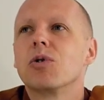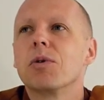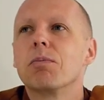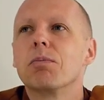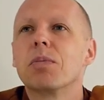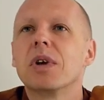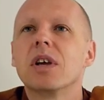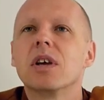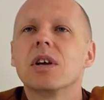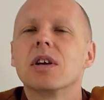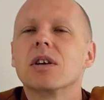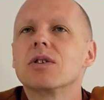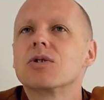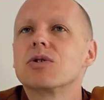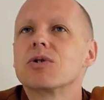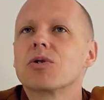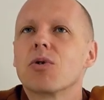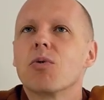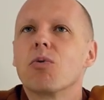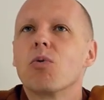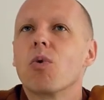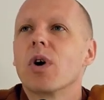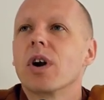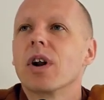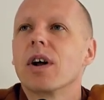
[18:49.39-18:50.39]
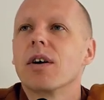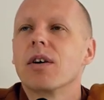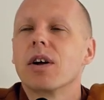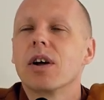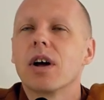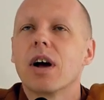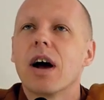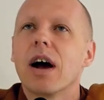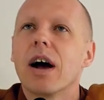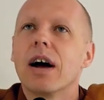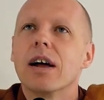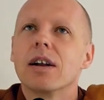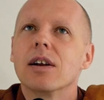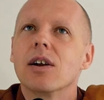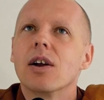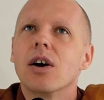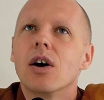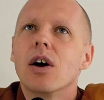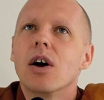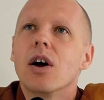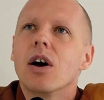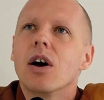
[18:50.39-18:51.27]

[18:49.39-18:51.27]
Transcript: the beach or whatever, and